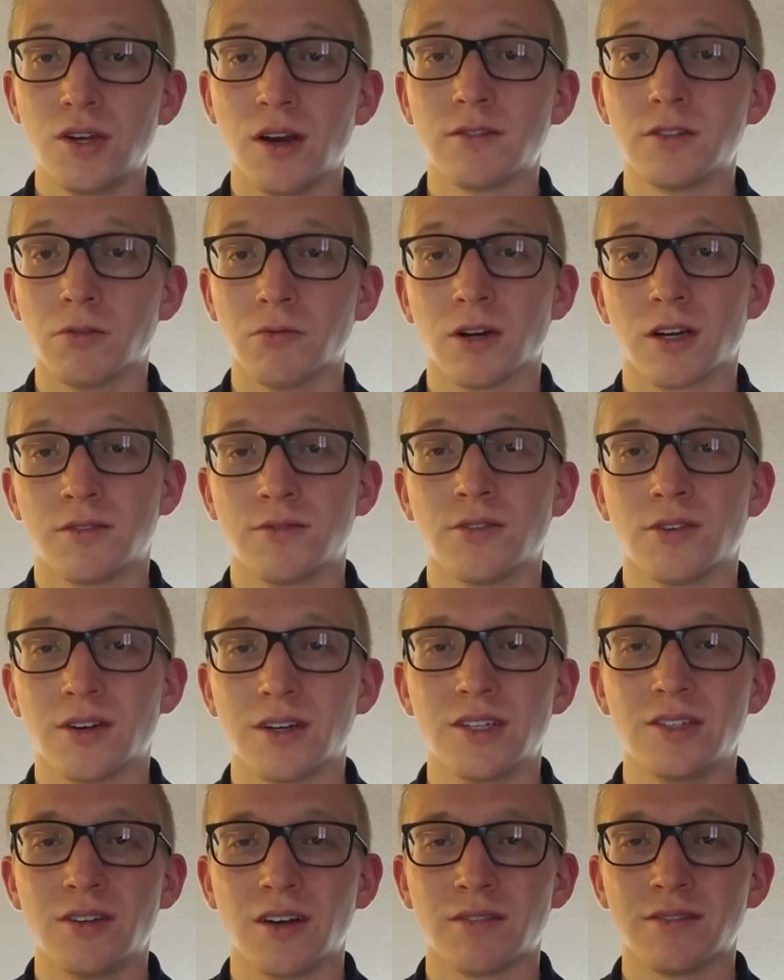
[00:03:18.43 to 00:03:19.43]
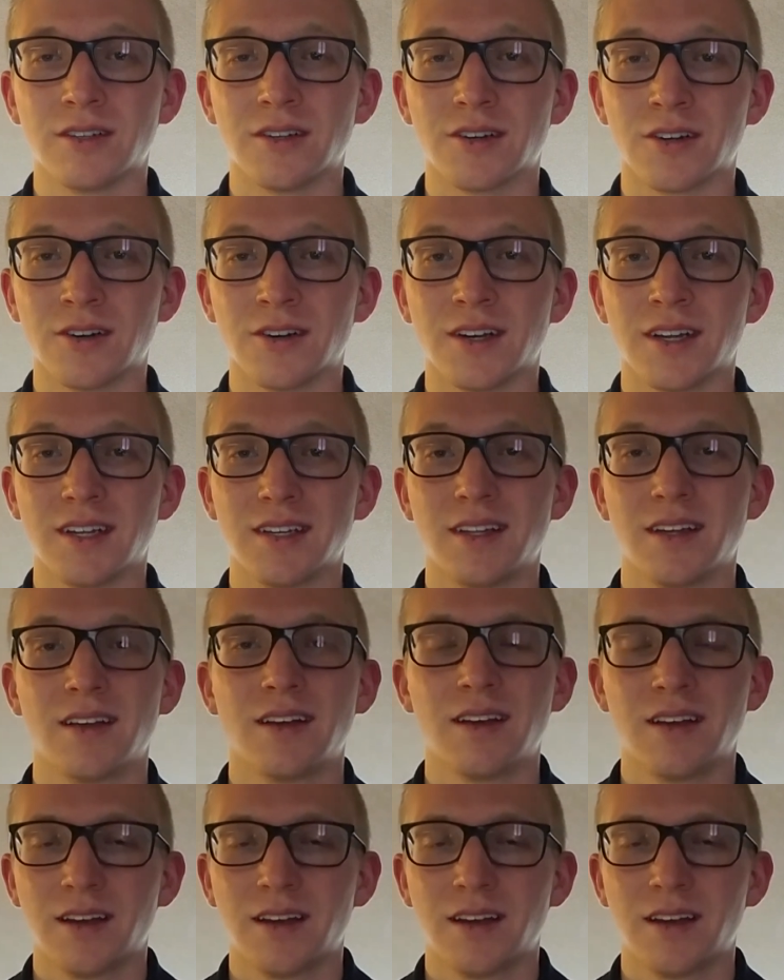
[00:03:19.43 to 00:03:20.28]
you have to work for it and you have to earn it.